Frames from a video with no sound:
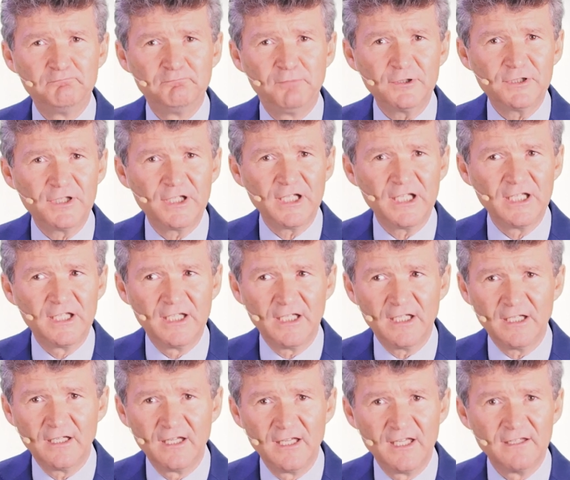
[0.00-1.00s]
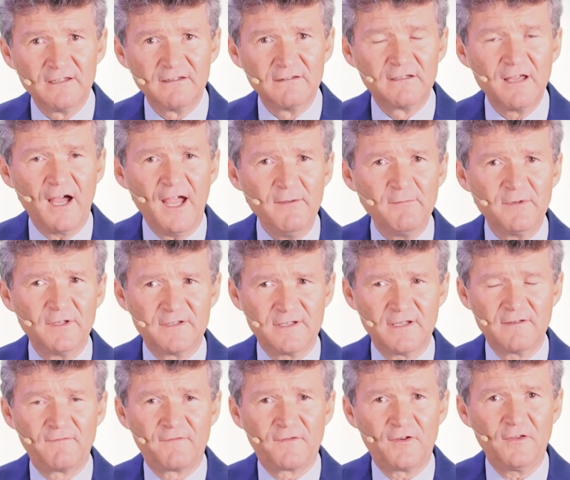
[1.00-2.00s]
putting the diamonds
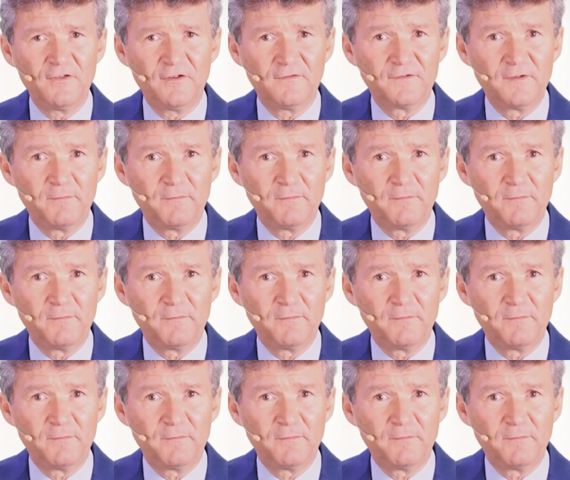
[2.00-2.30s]
in front of